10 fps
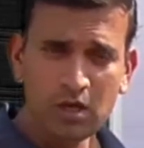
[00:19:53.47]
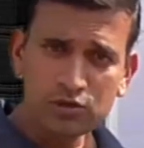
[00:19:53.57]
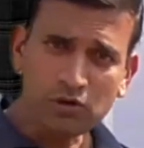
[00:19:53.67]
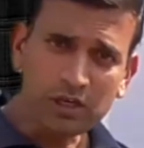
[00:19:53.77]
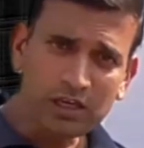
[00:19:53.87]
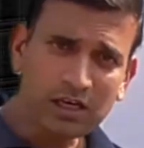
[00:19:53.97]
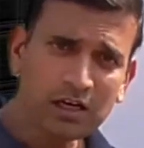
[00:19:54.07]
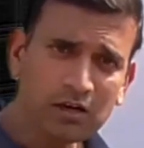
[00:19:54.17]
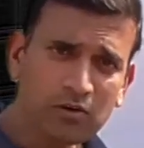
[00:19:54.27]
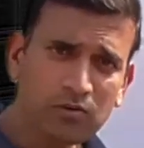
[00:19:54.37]
So
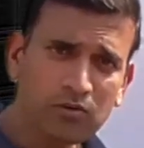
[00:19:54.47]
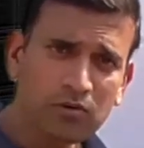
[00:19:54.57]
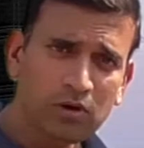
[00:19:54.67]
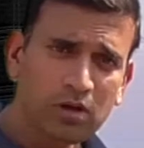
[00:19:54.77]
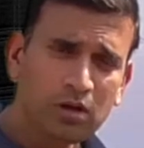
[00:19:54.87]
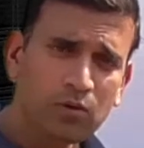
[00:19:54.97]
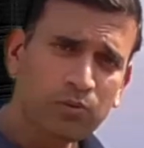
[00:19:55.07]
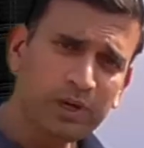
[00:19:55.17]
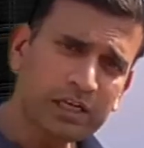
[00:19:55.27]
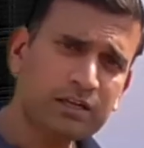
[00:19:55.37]
here
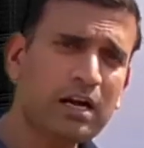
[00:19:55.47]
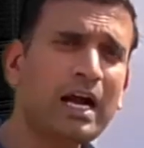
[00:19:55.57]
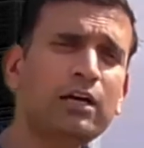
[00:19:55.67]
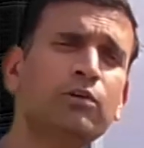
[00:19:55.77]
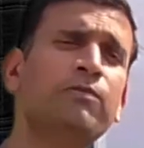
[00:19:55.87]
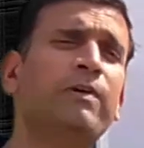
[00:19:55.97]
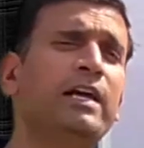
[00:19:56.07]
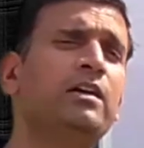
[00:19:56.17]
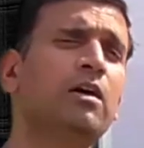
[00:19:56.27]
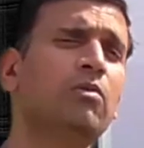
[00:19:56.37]
we try to
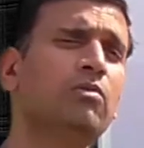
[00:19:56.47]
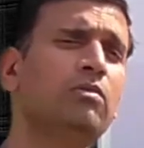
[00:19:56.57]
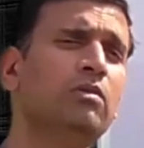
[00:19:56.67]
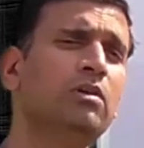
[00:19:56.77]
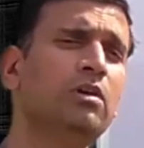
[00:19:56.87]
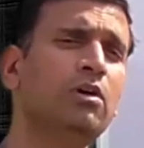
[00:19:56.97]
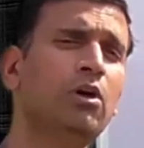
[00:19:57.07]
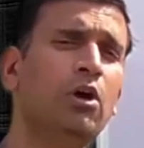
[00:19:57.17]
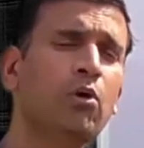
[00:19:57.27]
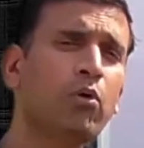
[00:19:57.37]
find out
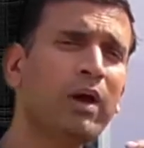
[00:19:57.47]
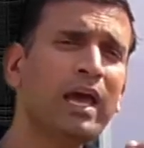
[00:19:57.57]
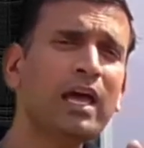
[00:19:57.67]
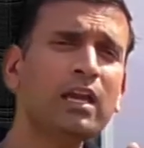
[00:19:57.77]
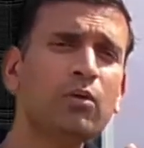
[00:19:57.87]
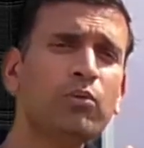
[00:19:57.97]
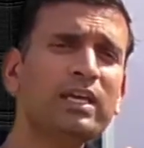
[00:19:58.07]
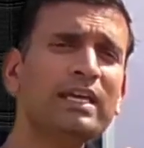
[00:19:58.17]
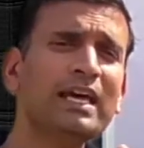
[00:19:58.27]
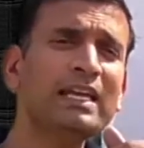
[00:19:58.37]
where
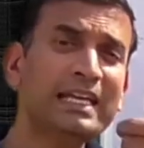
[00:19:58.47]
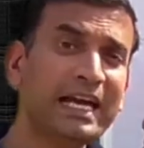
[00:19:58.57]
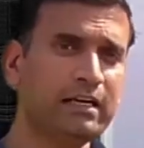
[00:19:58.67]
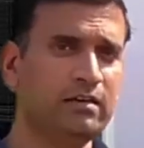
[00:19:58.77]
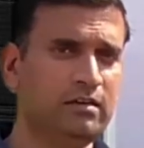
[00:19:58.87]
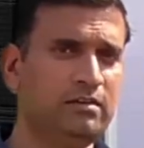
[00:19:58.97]
we can get